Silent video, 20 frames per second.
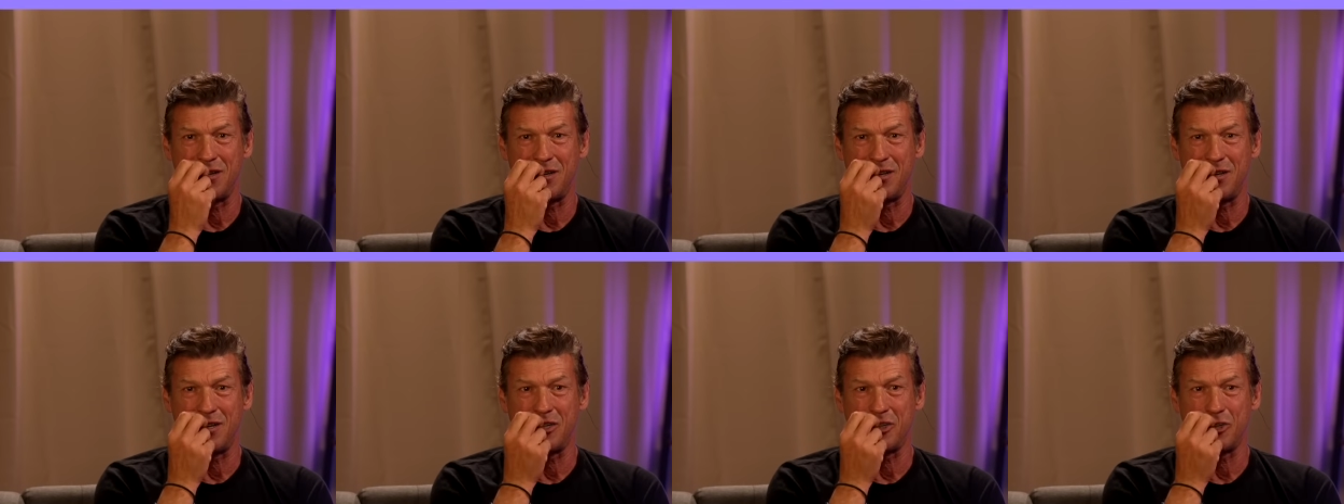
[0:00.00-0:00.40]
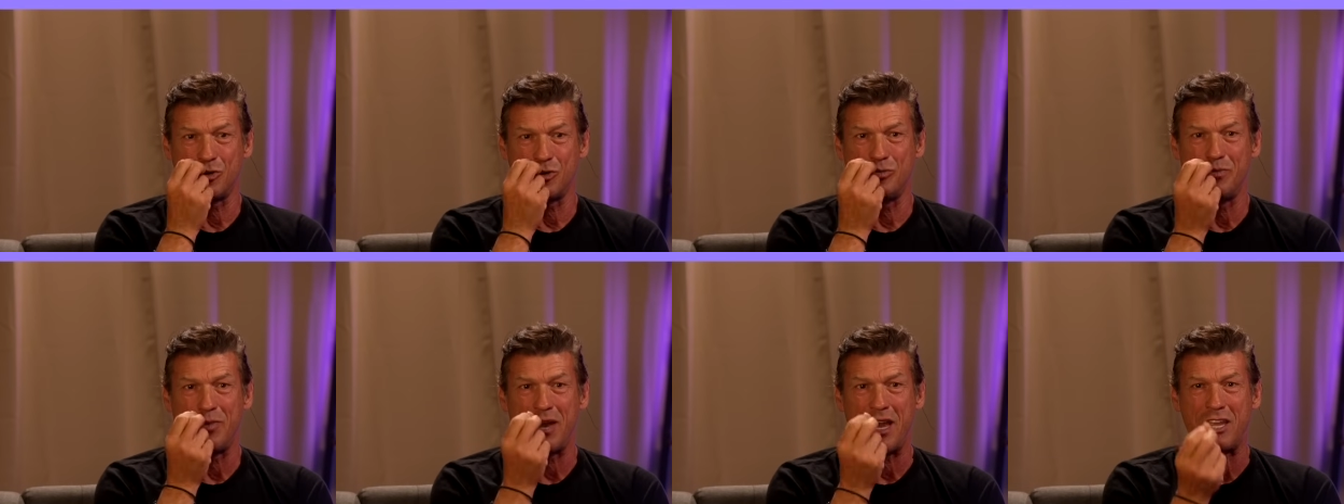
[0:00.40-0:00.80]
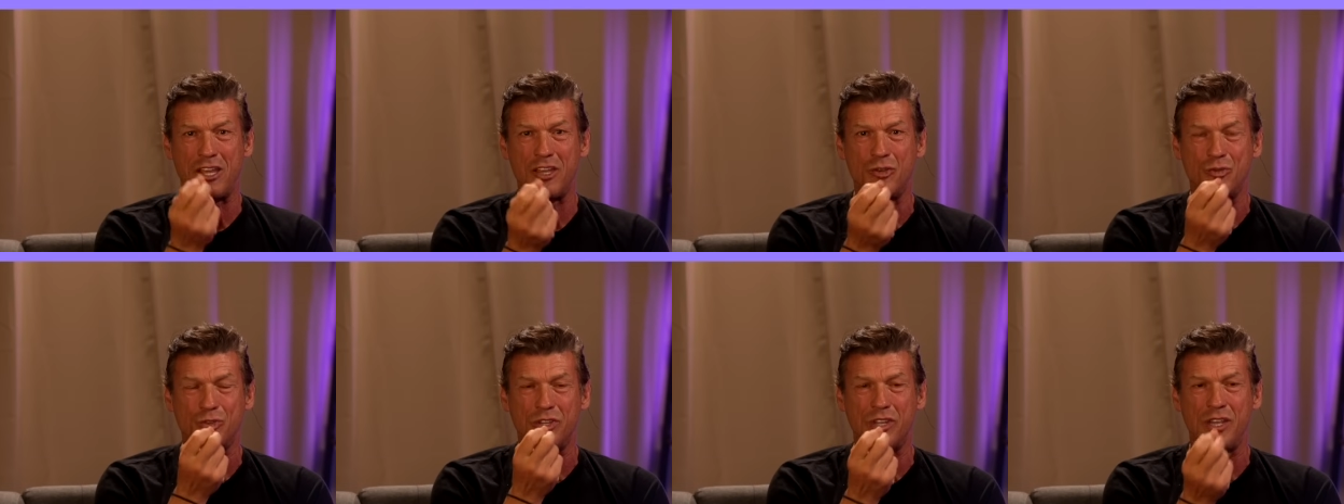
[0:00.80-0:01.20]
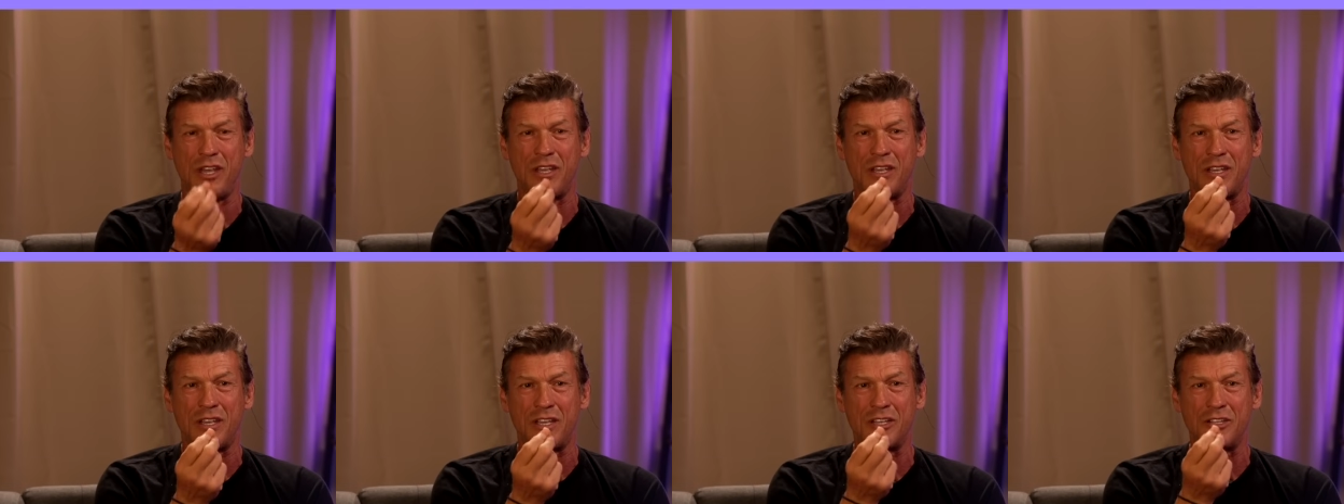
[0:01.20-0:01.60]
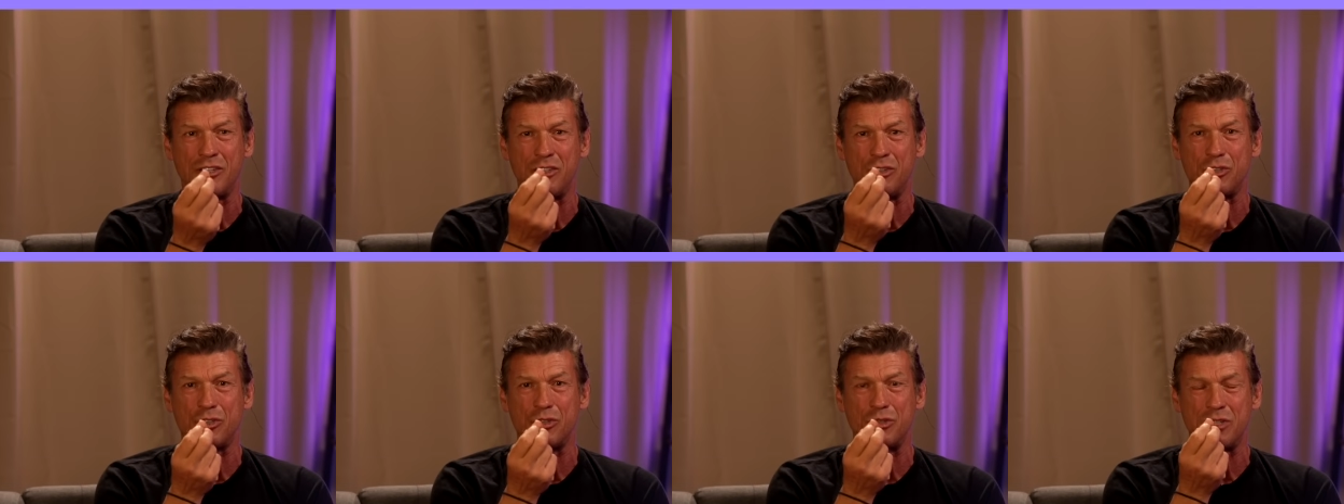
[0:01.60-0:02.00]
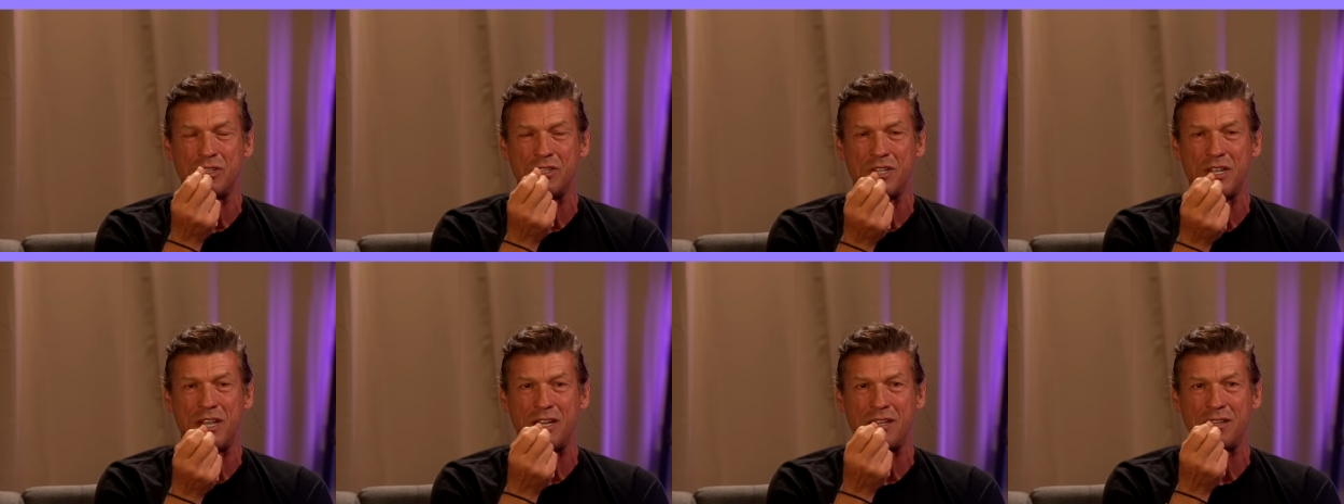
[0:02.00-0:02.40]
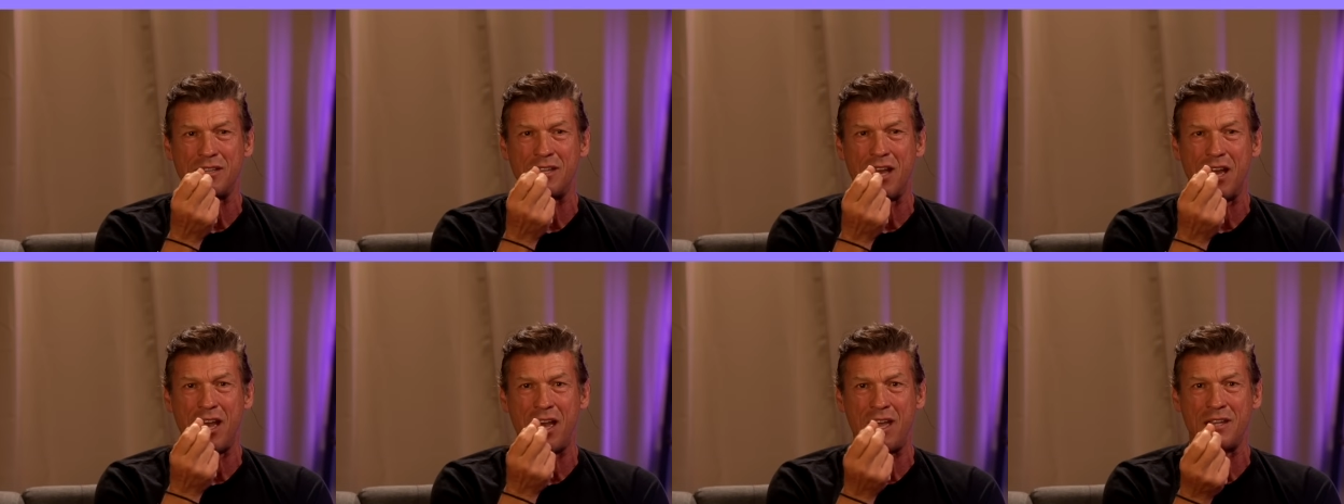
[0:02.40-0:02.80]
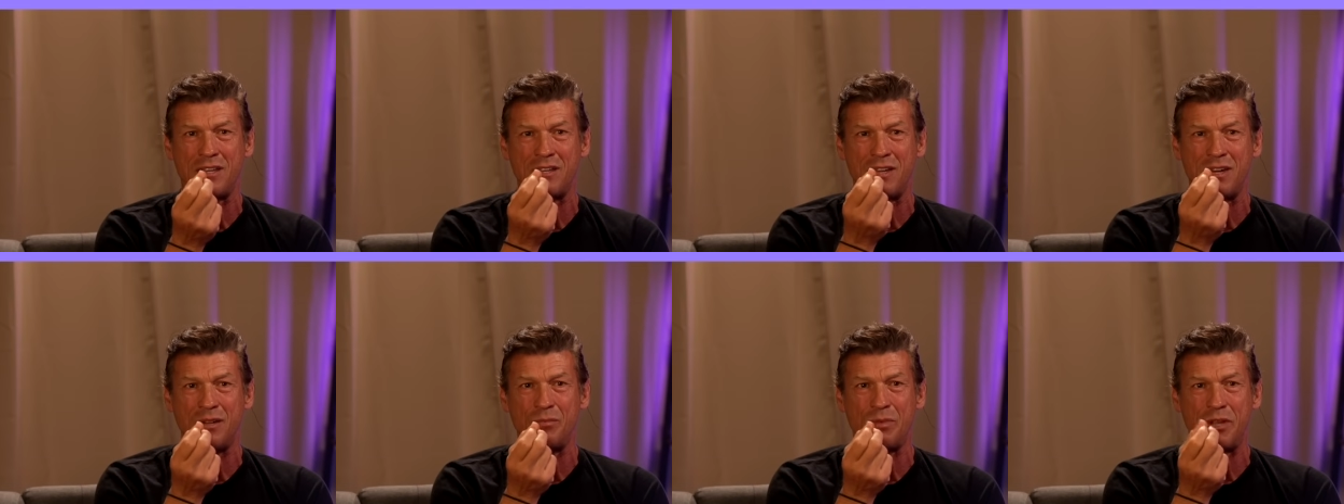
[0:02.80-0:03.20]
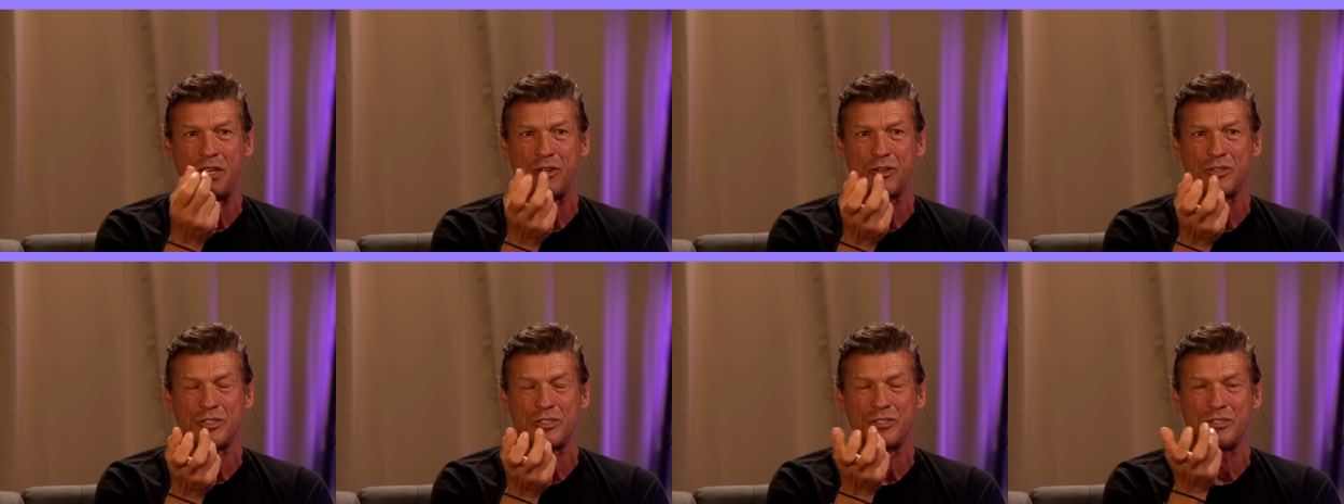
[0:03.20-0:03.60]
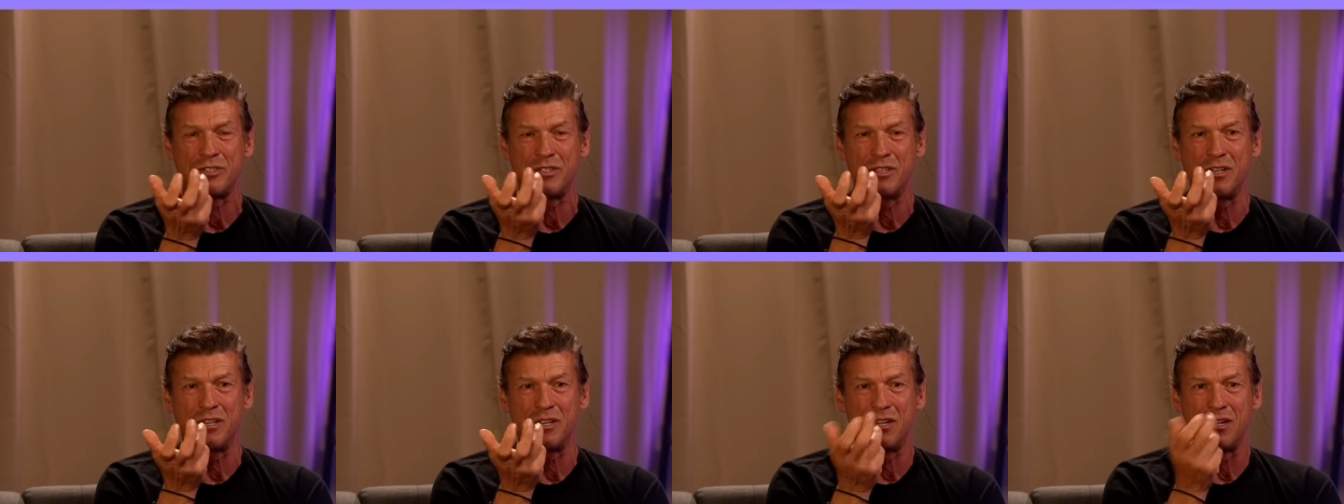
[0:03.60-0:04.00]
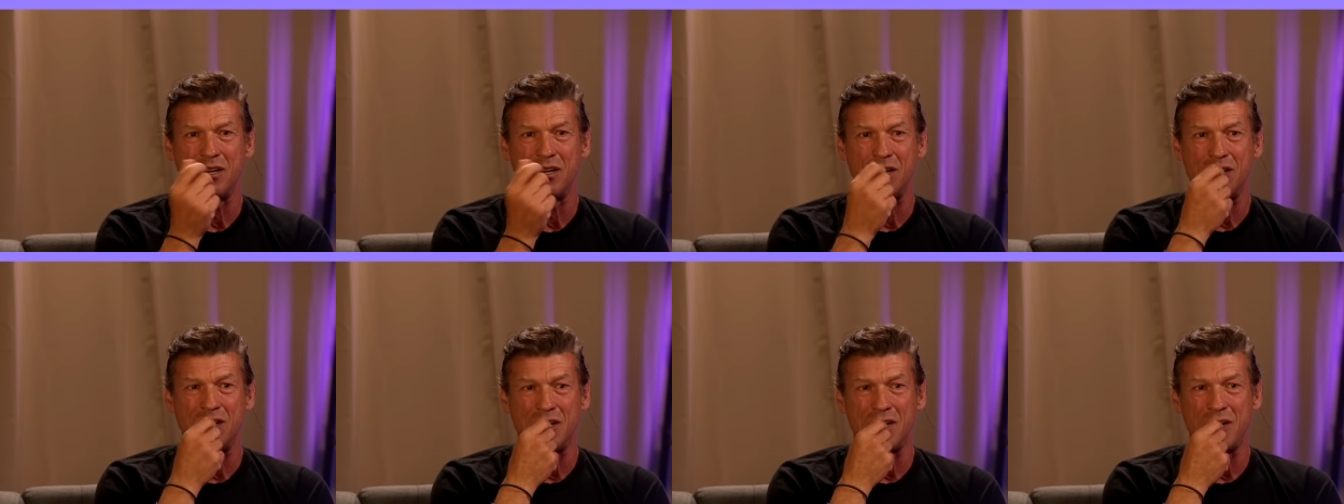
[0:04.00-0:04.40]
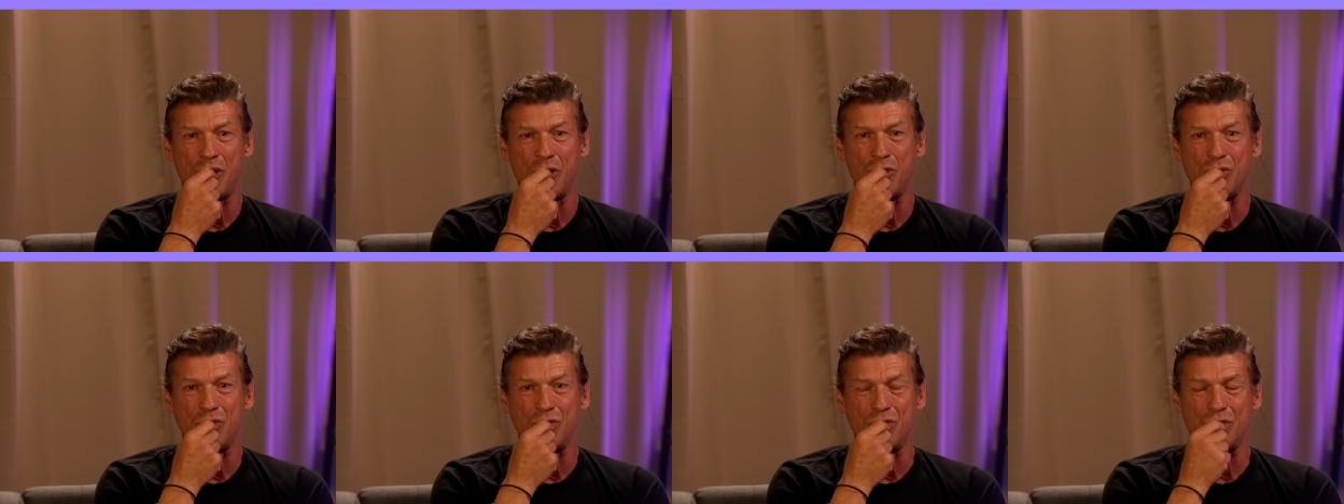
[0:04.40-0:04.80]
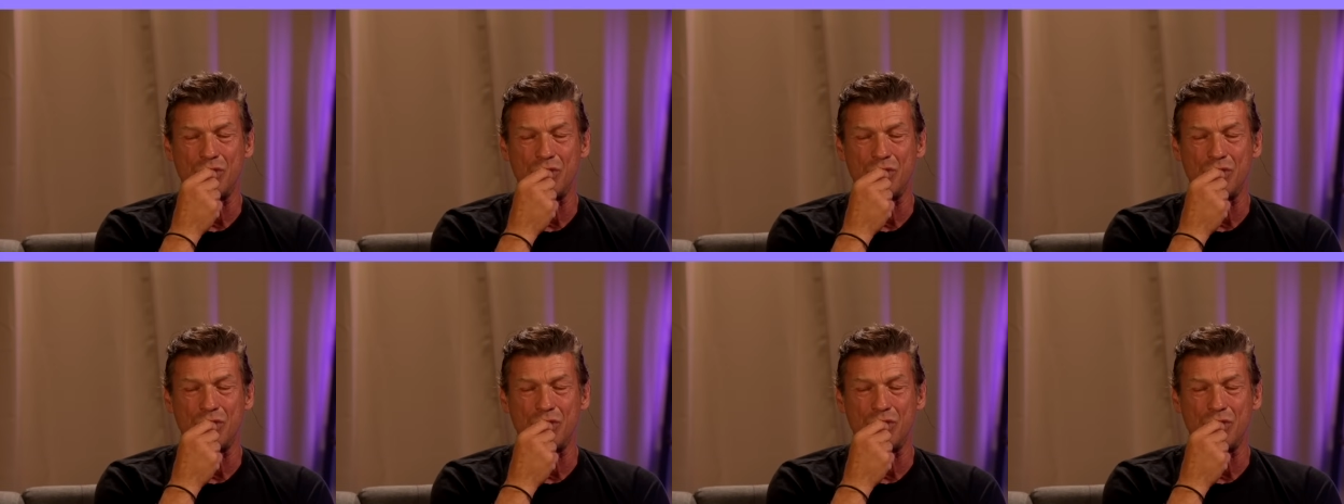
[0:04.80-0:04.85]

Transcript: it should make you think. You shouldn't get angry because you